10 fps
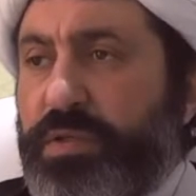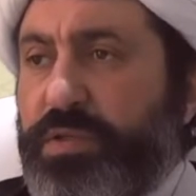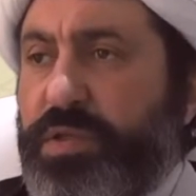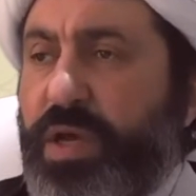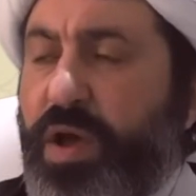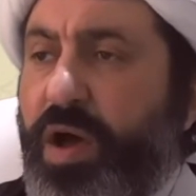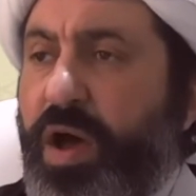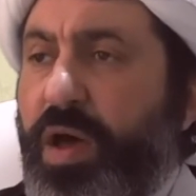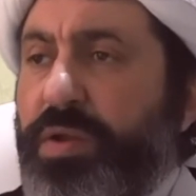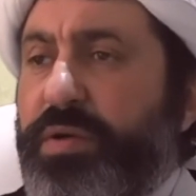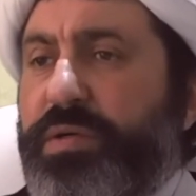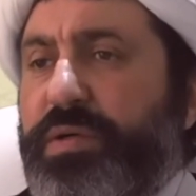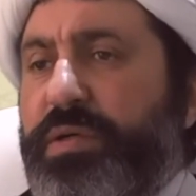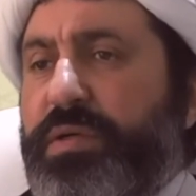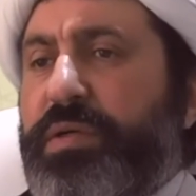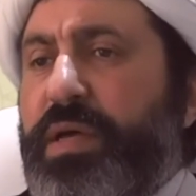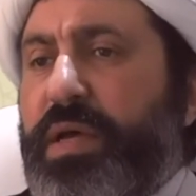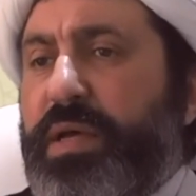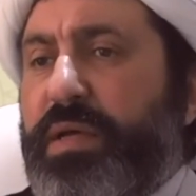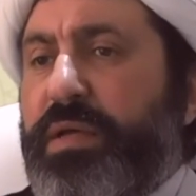the honor
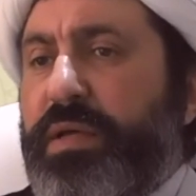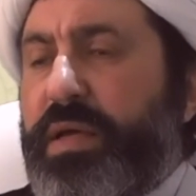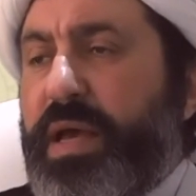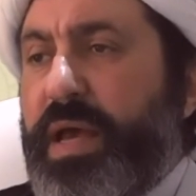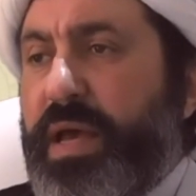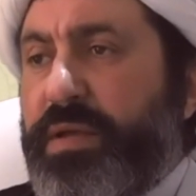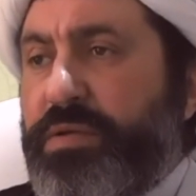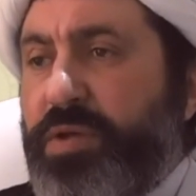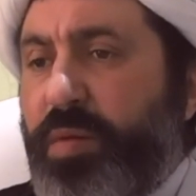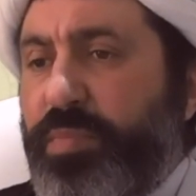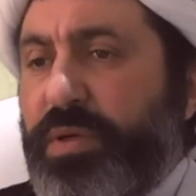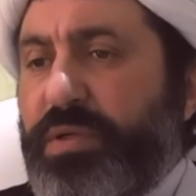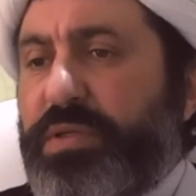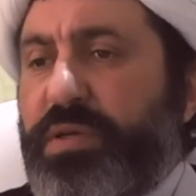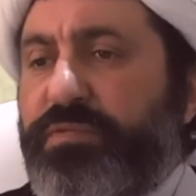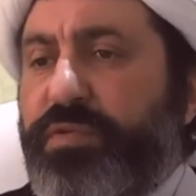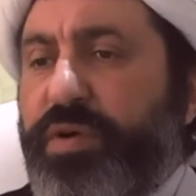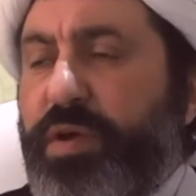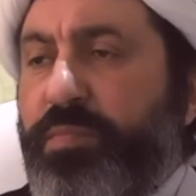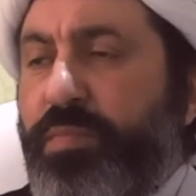and nobility for
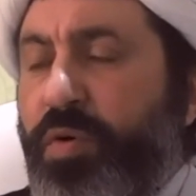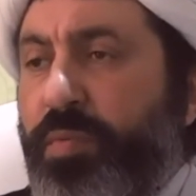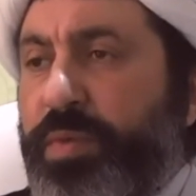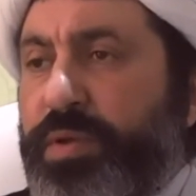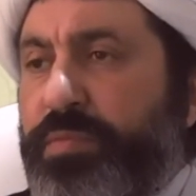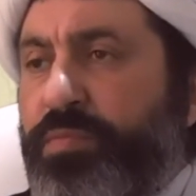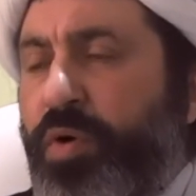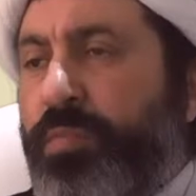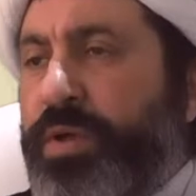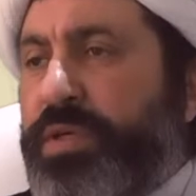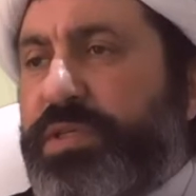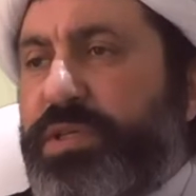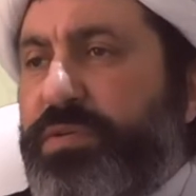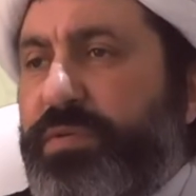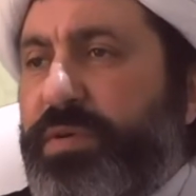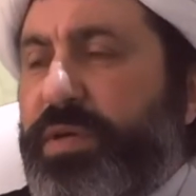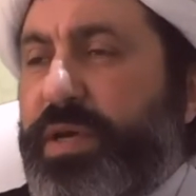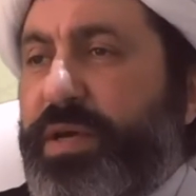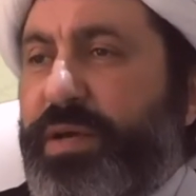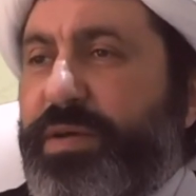a mu'min. Mu'min is
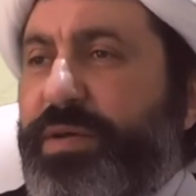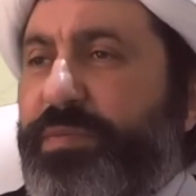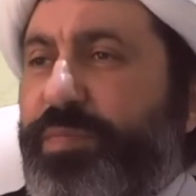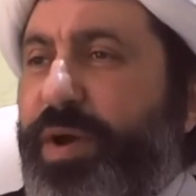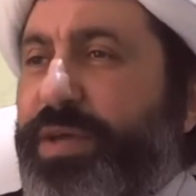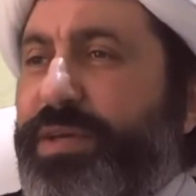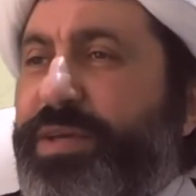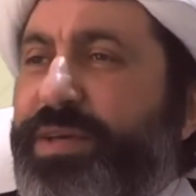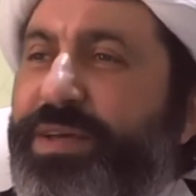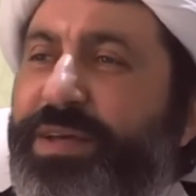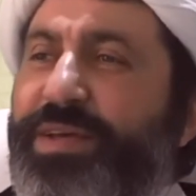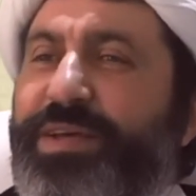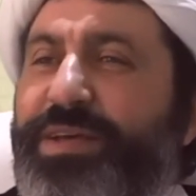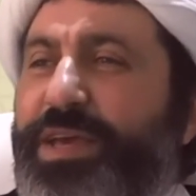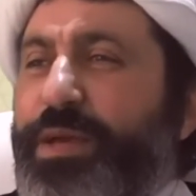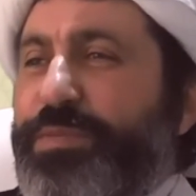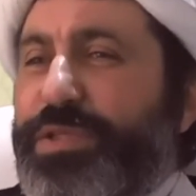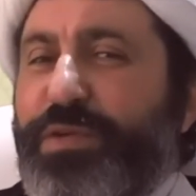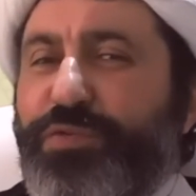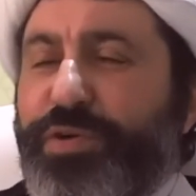by
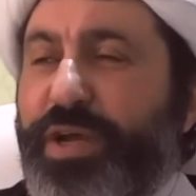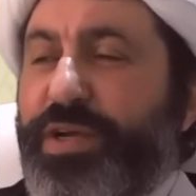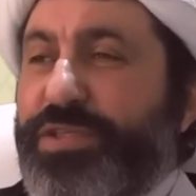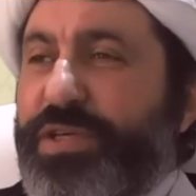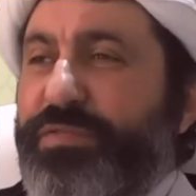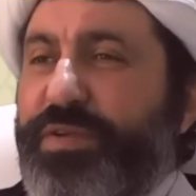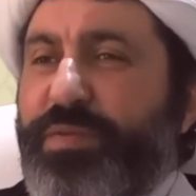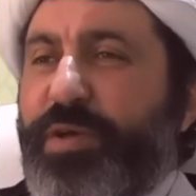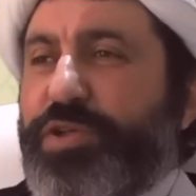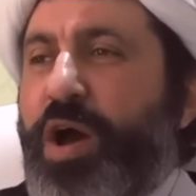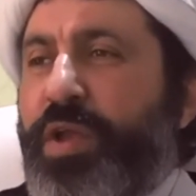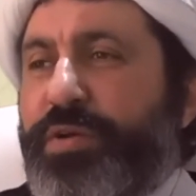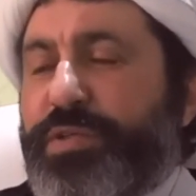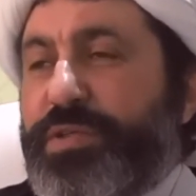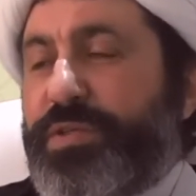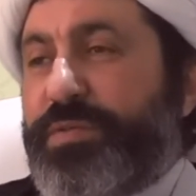himself or herself very much honored.